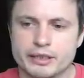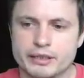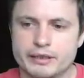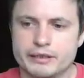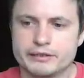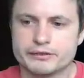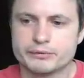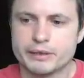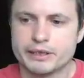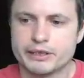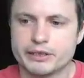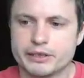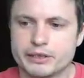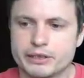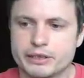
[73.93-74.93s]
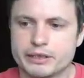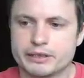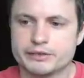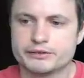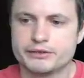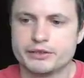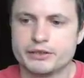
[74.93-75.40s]
This right here
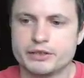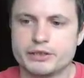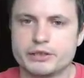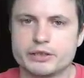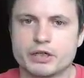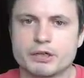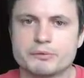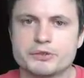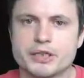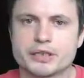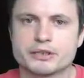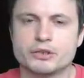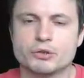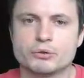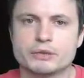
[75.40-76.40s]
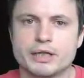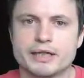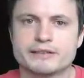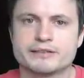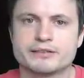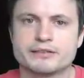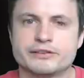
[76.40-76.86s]
is the object known
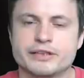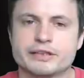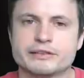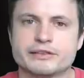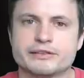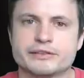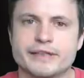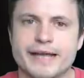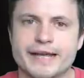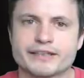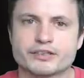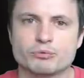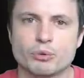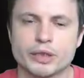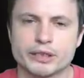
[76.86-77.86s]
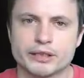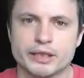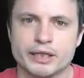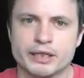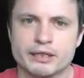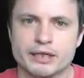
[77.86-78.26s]
as Cygnus X-1,